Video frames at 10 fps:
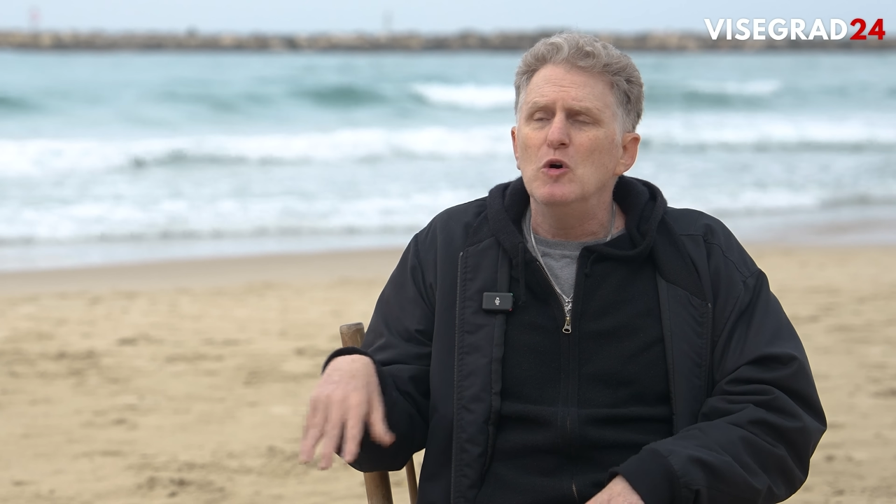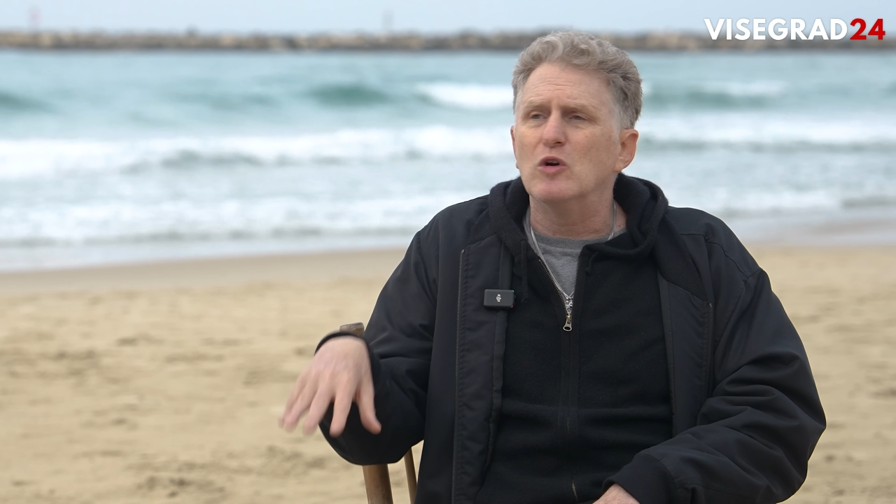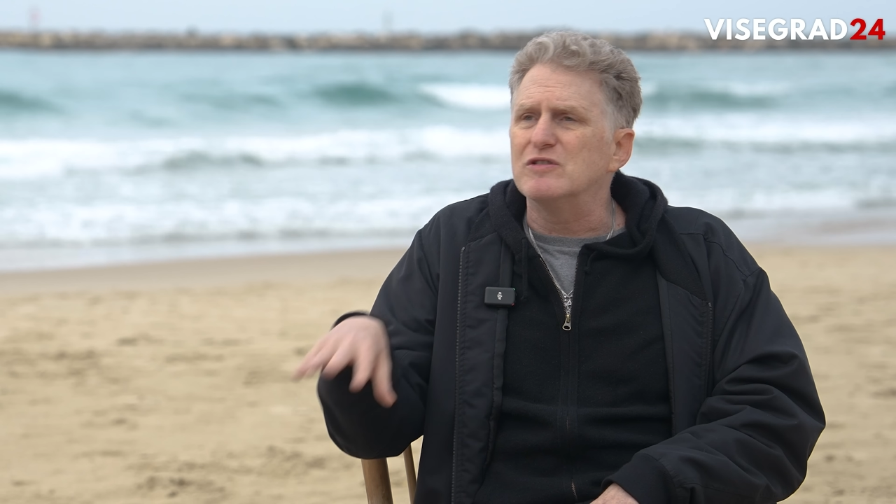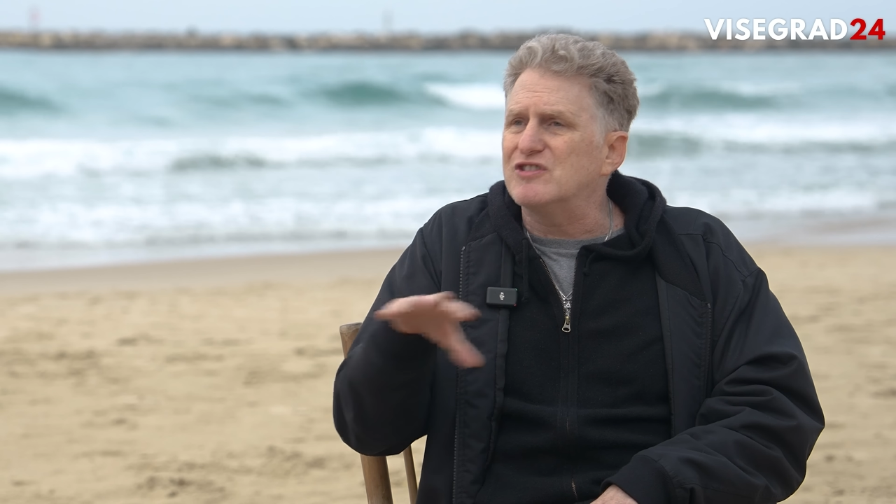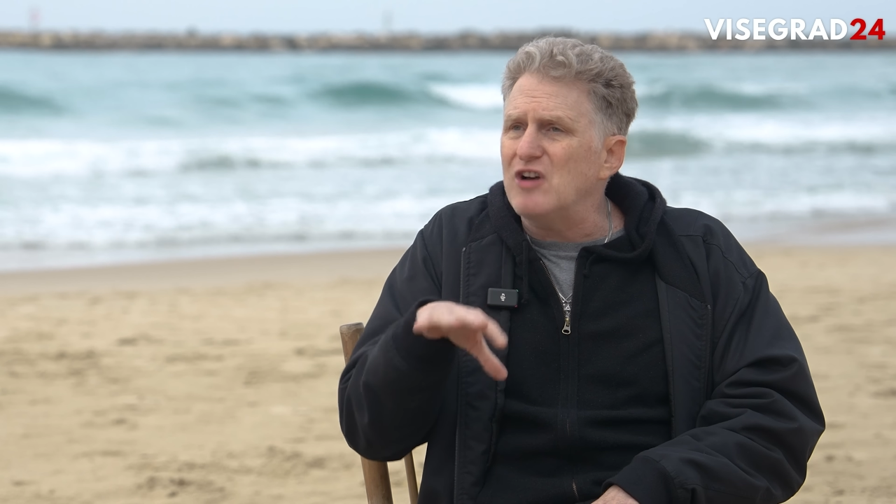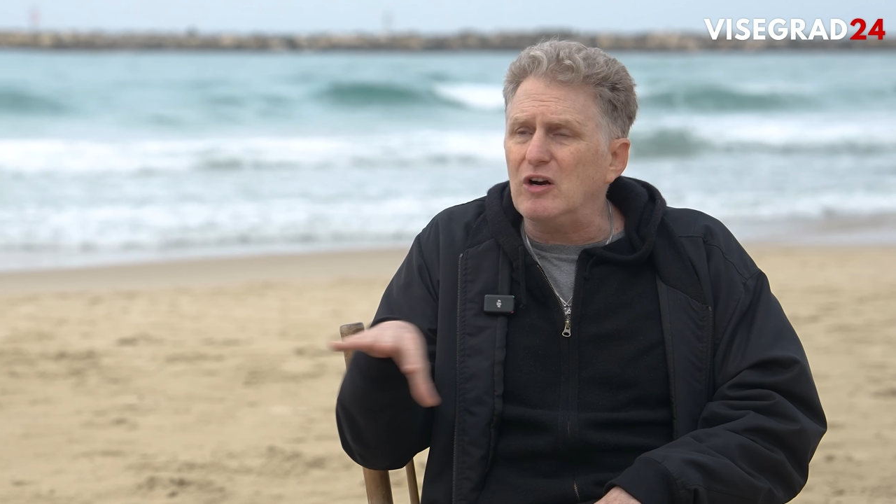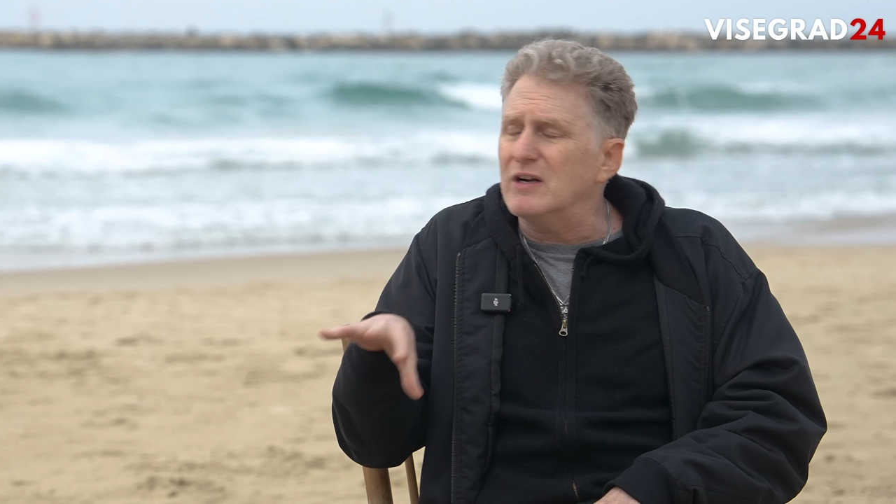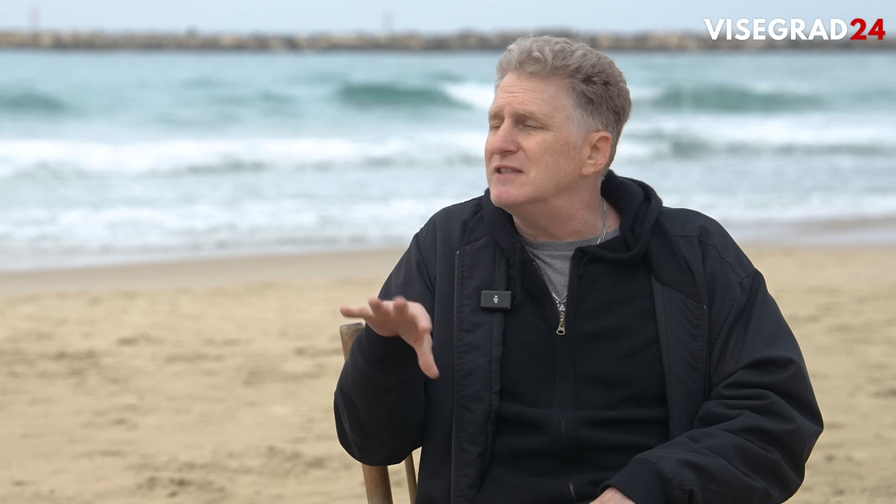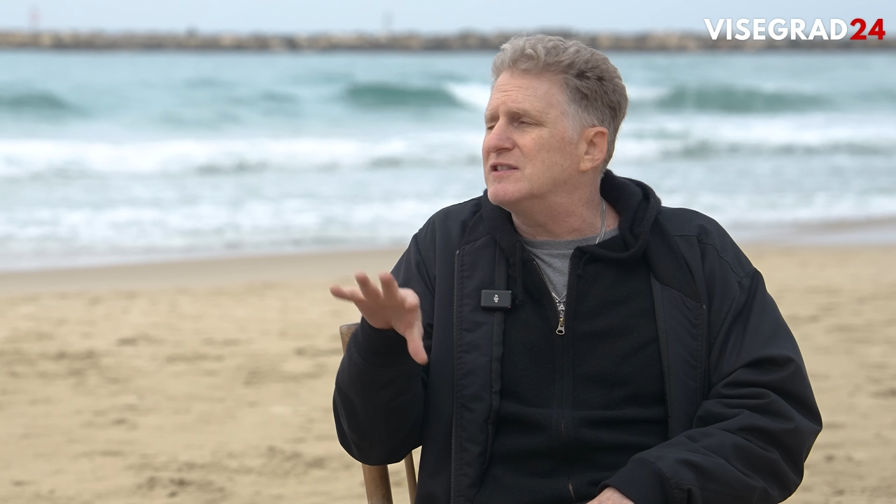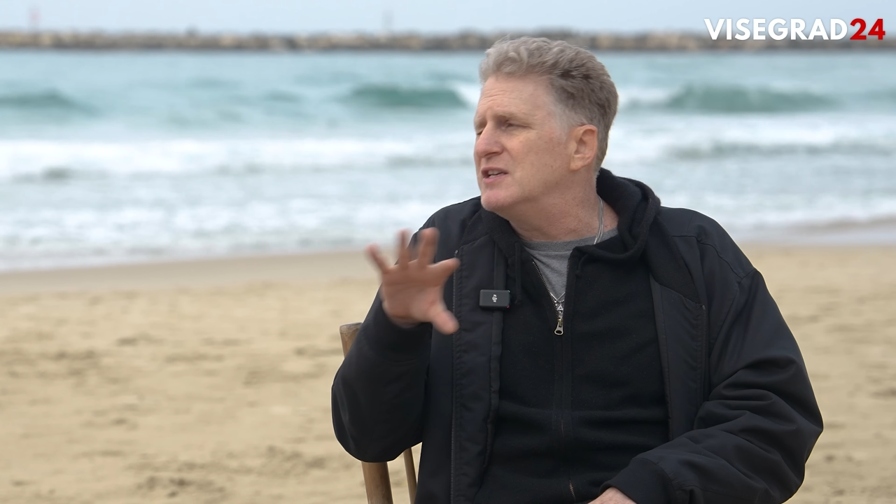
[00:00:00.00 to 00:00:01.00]
or
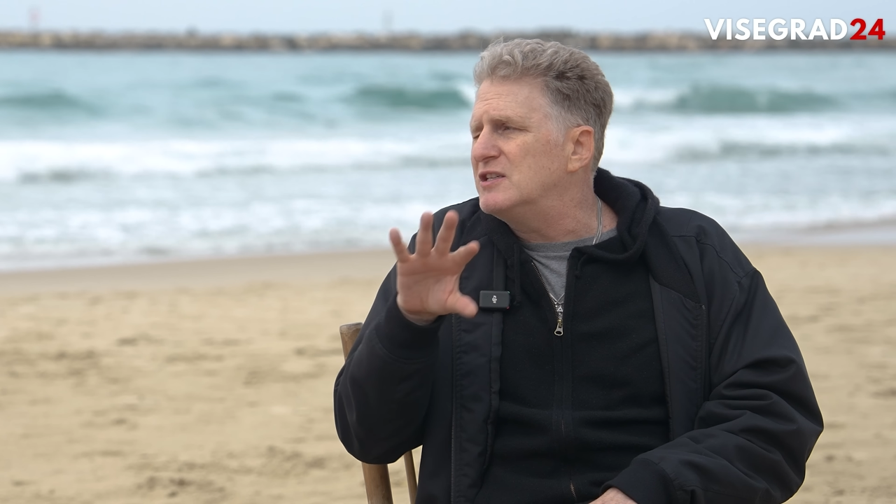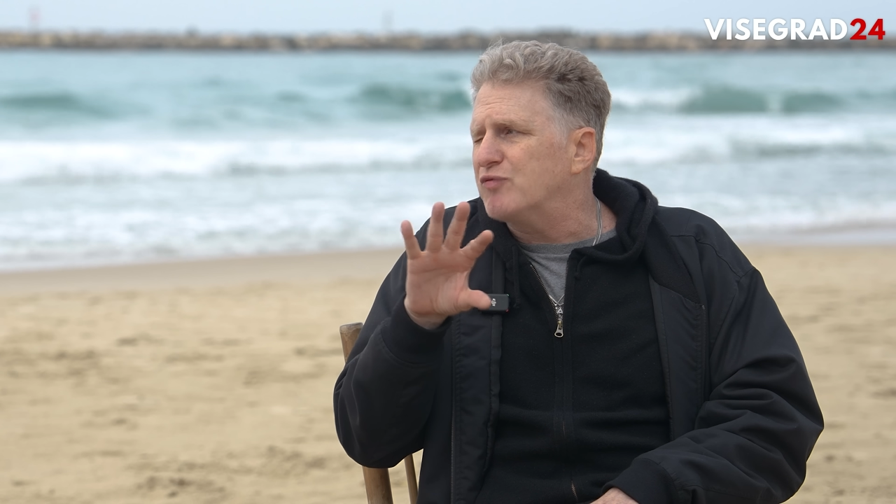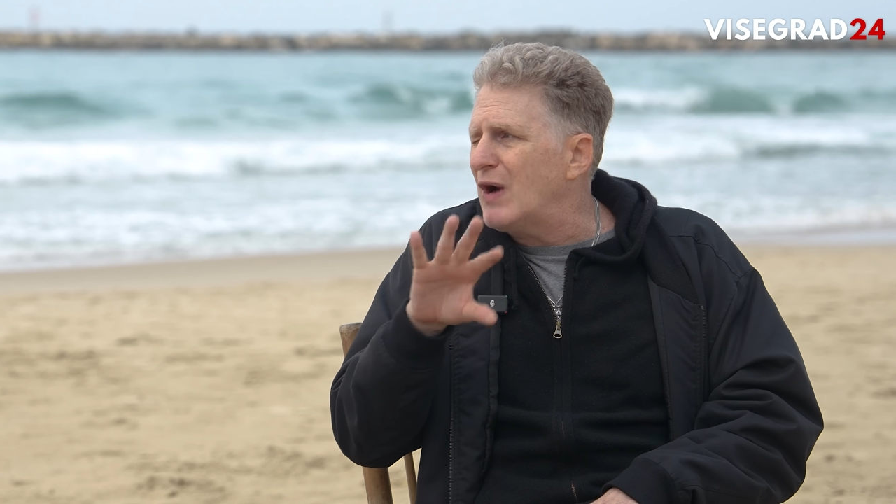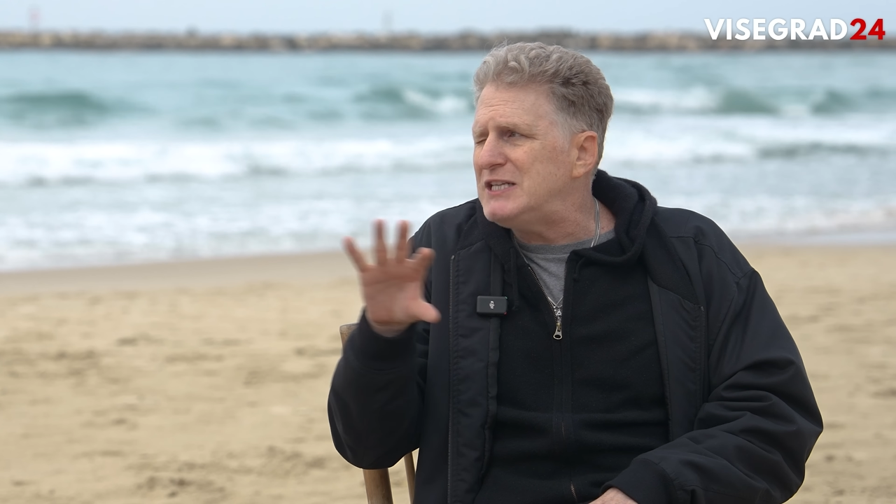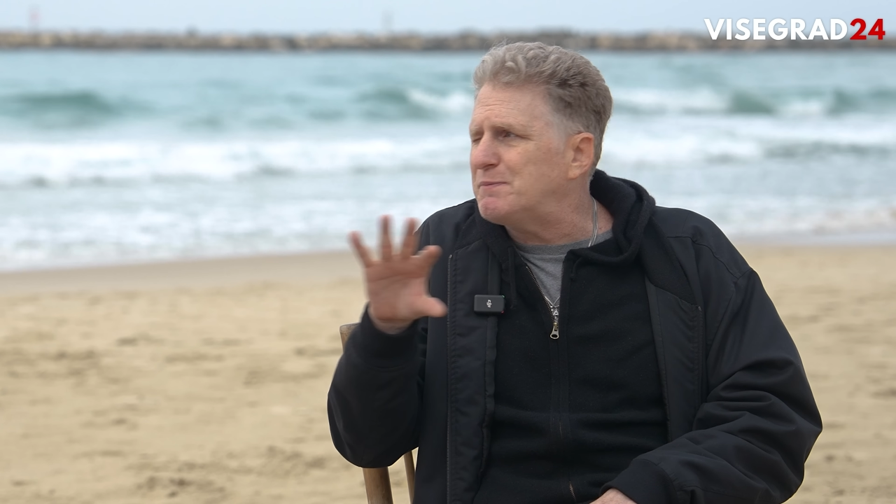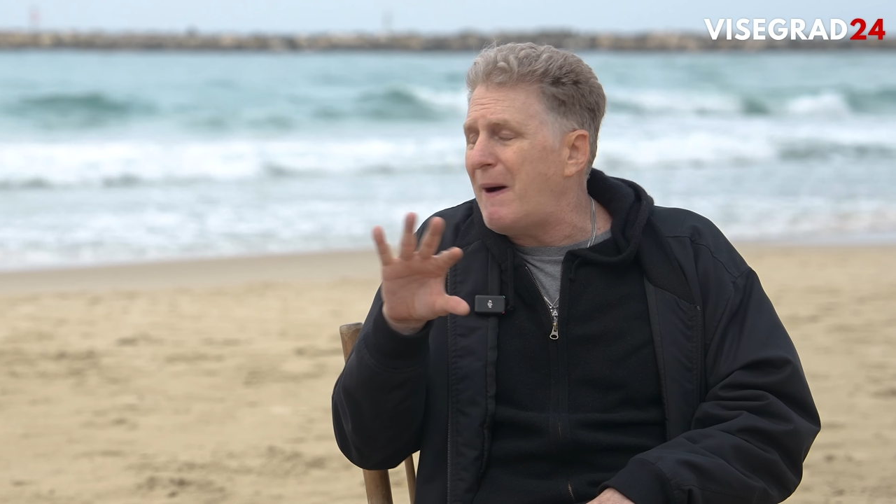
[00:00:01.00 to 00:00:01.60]
suckered into these race